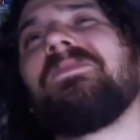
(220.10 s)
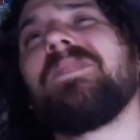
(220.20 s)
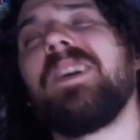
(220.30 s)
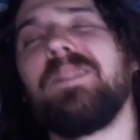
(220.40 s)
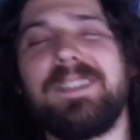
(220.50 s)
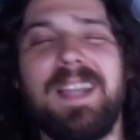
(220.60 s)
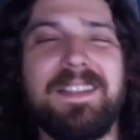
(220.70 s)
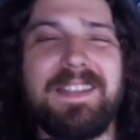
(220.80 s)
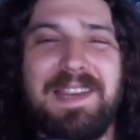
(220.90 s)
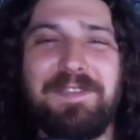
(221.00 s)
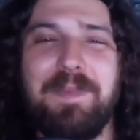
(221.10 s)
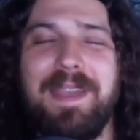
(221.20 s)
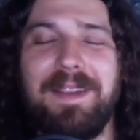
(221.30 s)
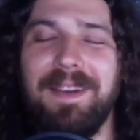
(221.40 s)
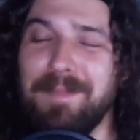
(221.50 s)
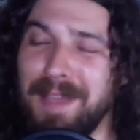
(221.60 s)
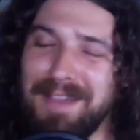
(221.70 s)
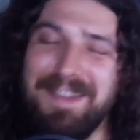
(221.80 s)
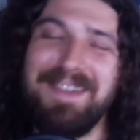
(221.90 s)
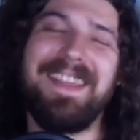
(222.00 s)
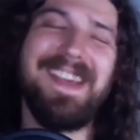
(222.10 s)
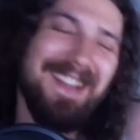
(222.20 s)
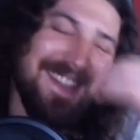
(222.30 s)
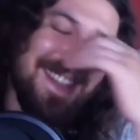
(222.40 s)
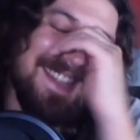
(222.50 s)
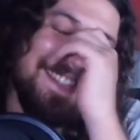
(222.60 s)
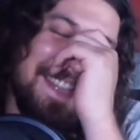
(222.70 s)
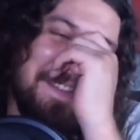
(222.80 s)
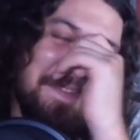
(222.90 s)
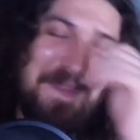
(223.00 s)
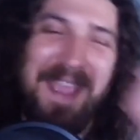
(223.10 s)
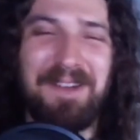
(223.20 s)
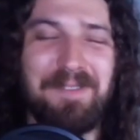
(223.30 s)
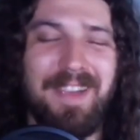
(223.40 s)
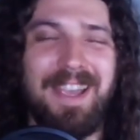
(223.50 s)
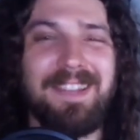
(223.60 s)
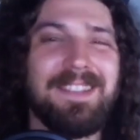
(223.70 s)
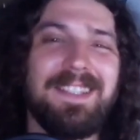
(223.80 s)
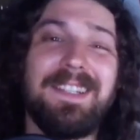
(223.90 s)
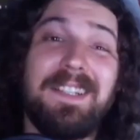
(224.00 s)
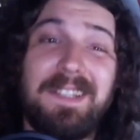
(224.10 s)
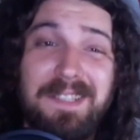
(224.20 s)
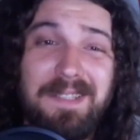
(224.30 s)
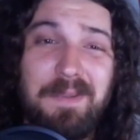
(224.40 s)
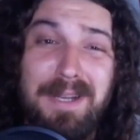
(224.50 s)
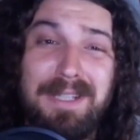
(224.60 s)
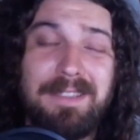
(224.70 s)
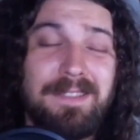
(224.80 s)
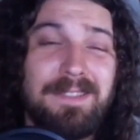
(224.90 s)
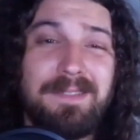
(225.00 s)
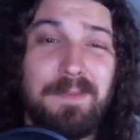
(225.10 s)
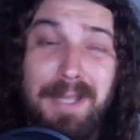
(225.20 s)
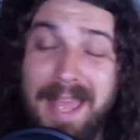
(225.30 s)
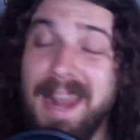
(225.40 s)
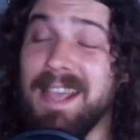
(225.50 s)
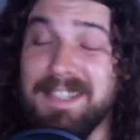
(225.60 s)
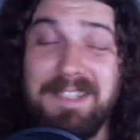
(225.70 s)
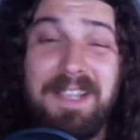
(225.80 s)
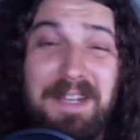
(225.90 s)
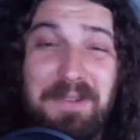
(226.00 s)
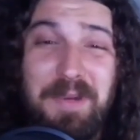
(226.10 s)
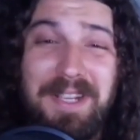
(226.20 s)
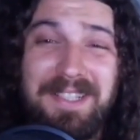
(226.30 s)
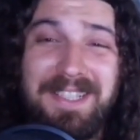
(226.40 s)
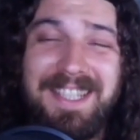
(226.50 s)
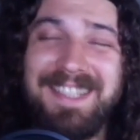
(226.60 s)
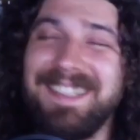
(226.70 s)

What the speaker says: What's that scene from Anchorman? That scene from Anchorman. Well, that escalated quickly.